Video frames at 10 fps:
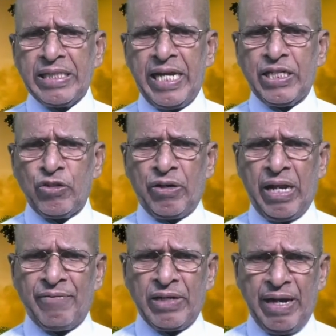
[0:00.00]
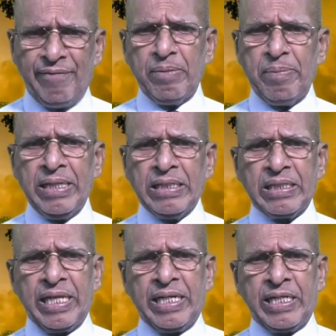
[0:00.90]
they did not have a
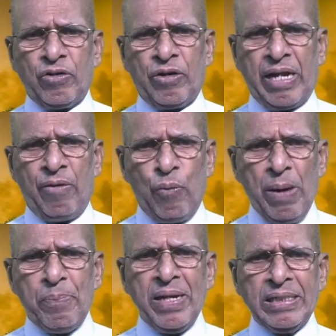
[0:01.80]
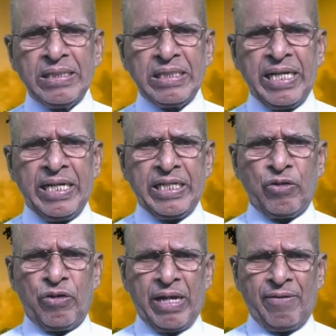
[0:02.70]
government, they did not have weapons, they did
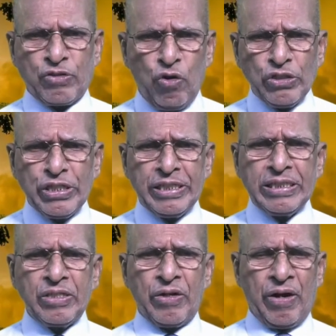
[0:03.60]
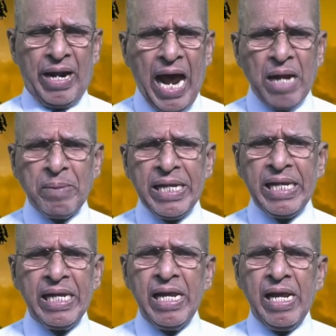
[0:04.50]
not have soldiers or an army,